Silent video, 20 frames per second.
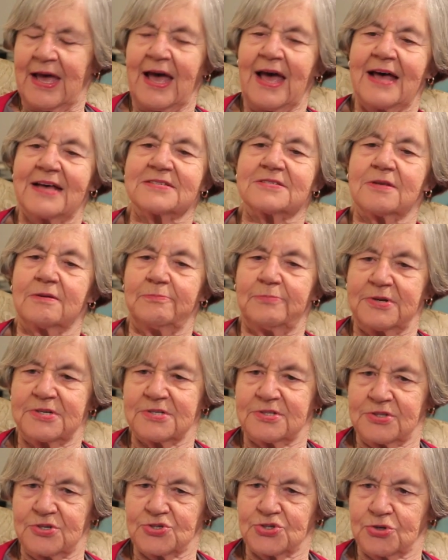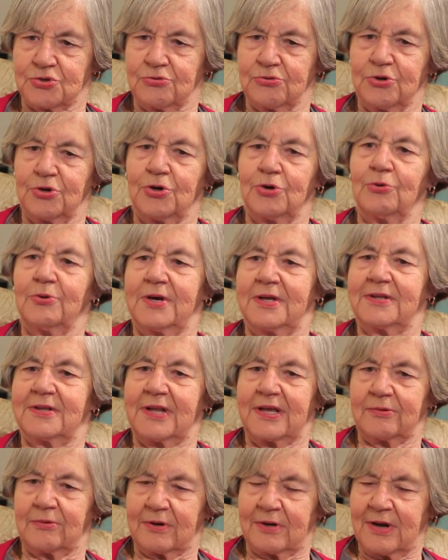As the business grew
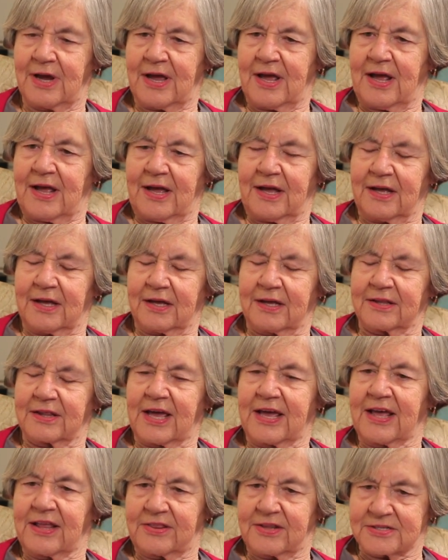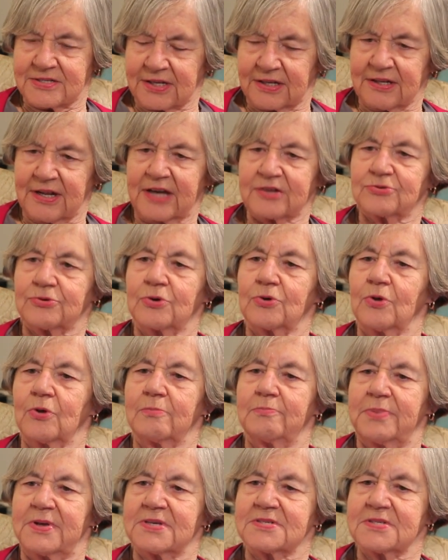and they were, uh, they had this electrical
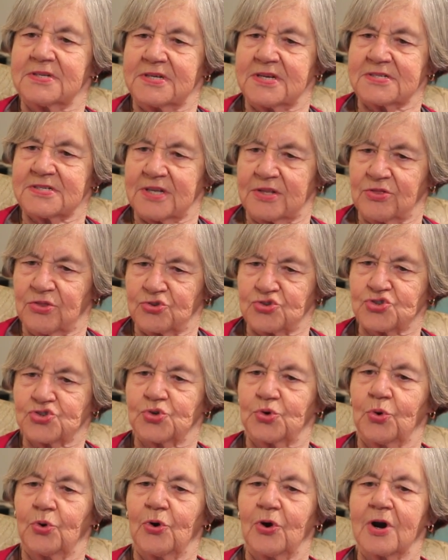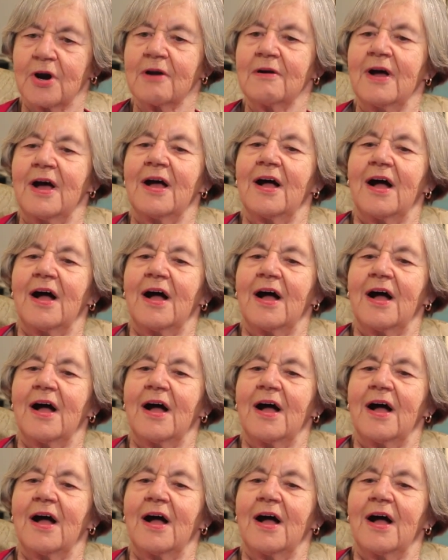business and the store,